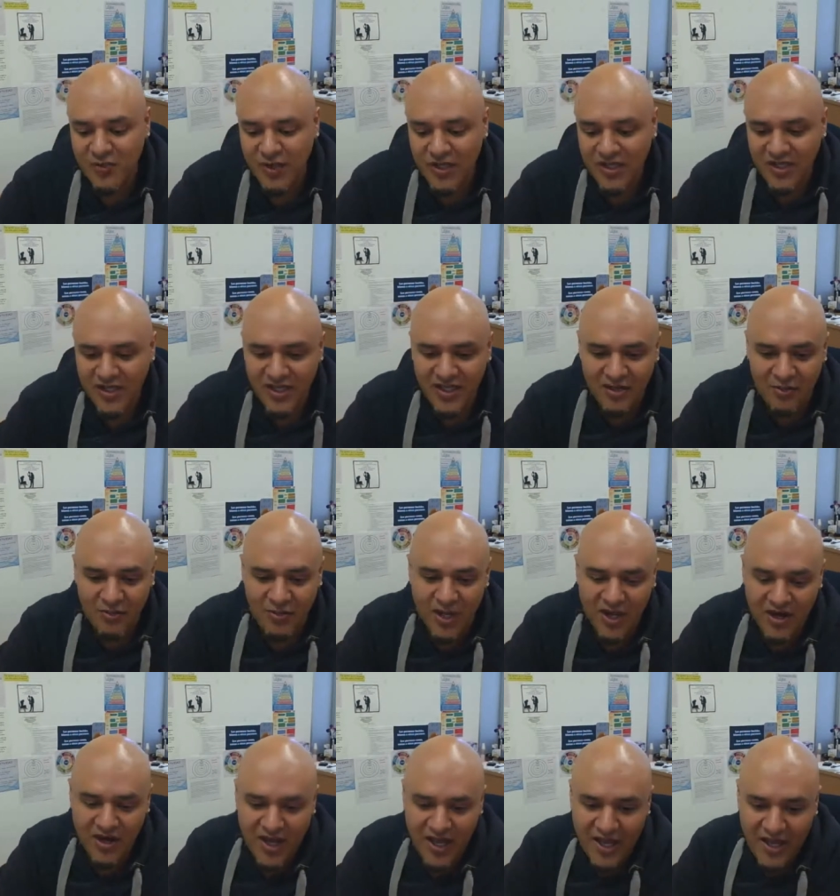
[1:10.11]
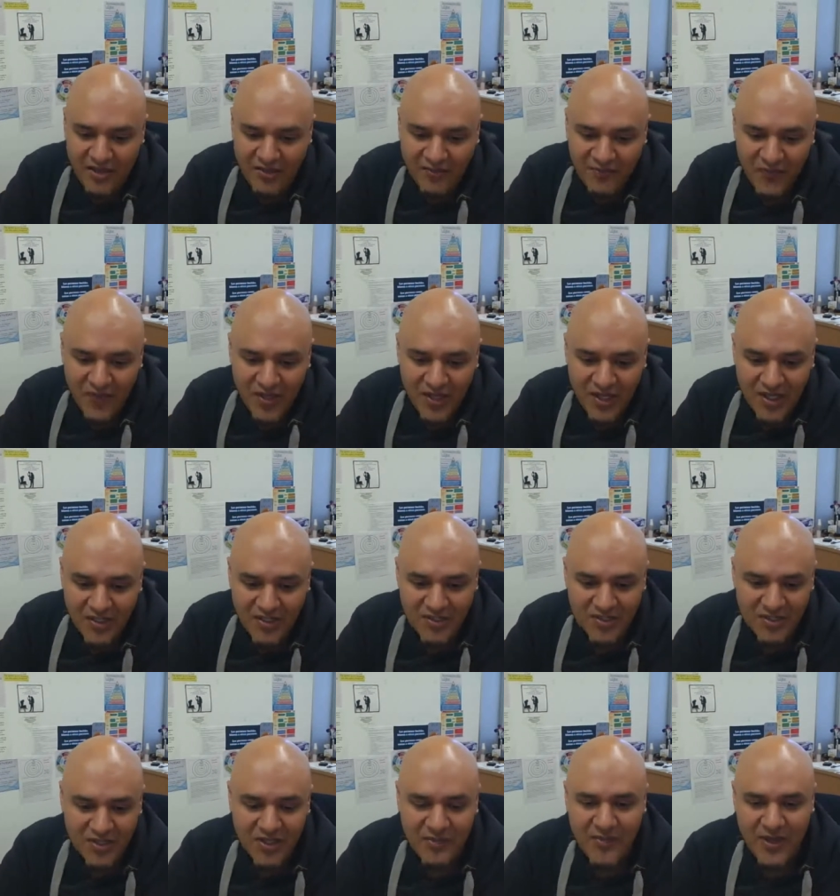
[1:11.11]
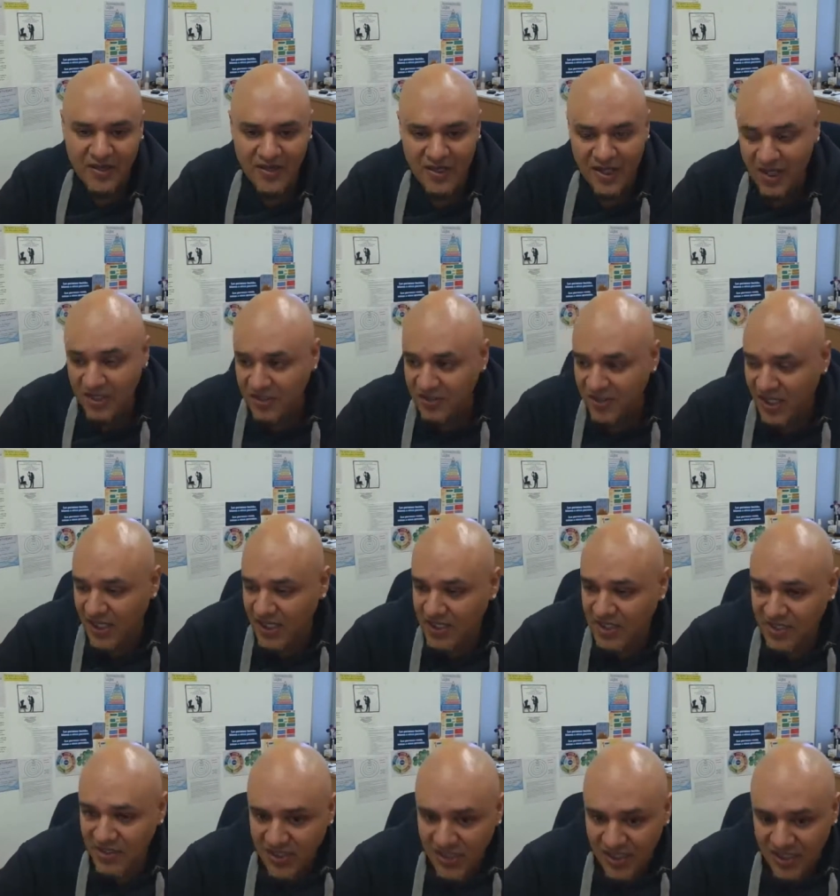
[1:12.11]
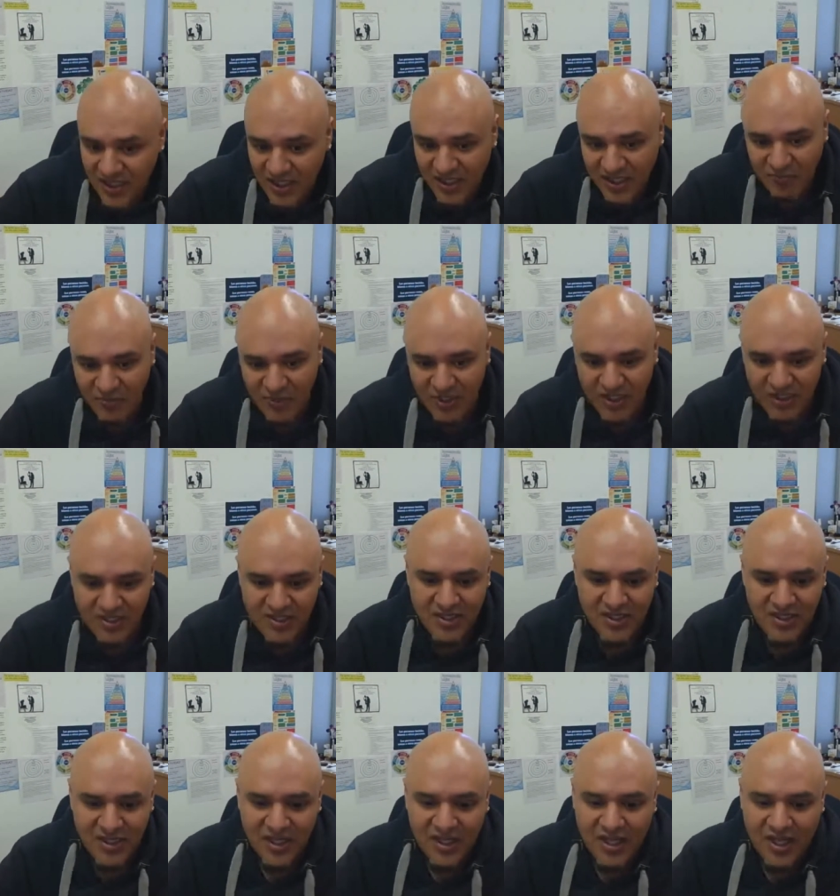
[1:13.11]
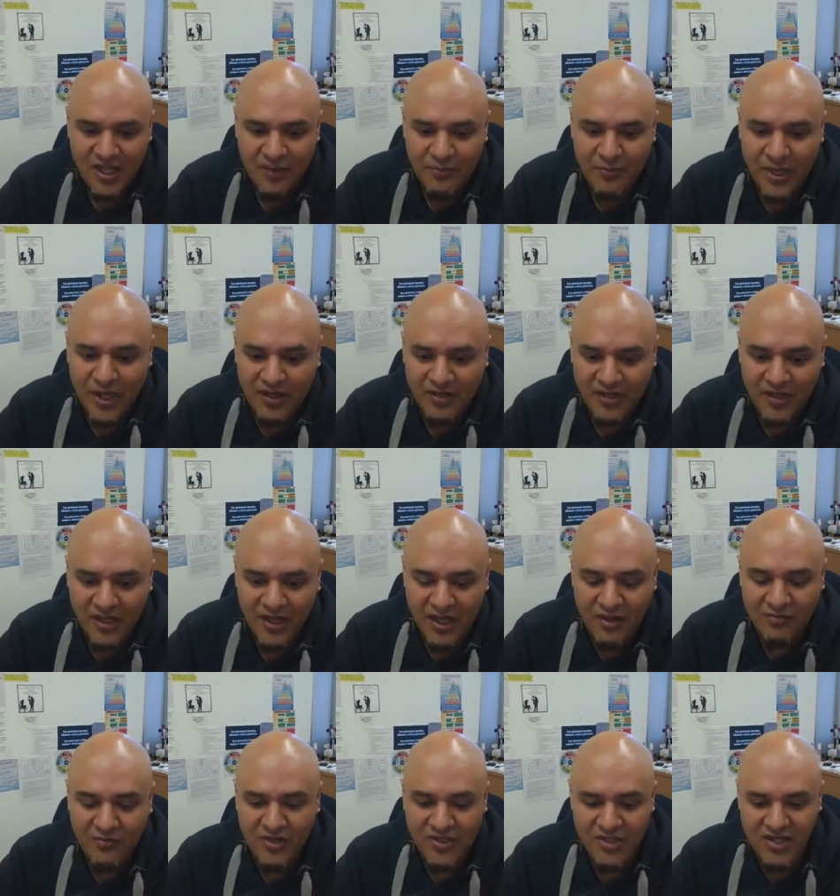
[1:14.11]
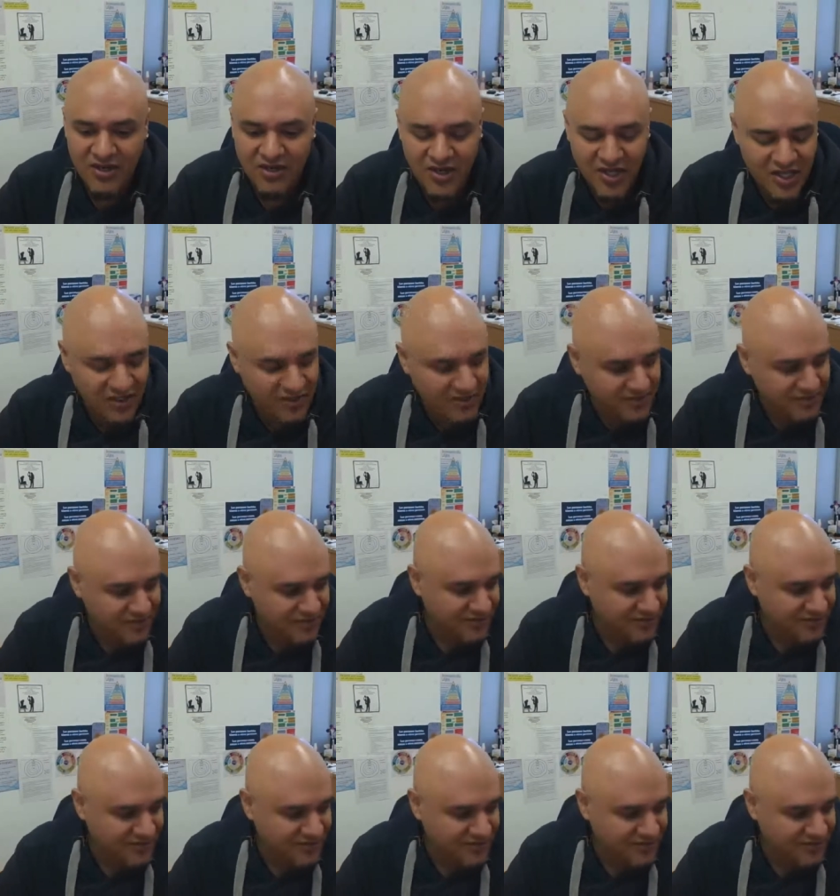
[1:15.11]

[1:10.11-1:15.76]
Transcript: But here we are now to talk about education and a little bit about language learning.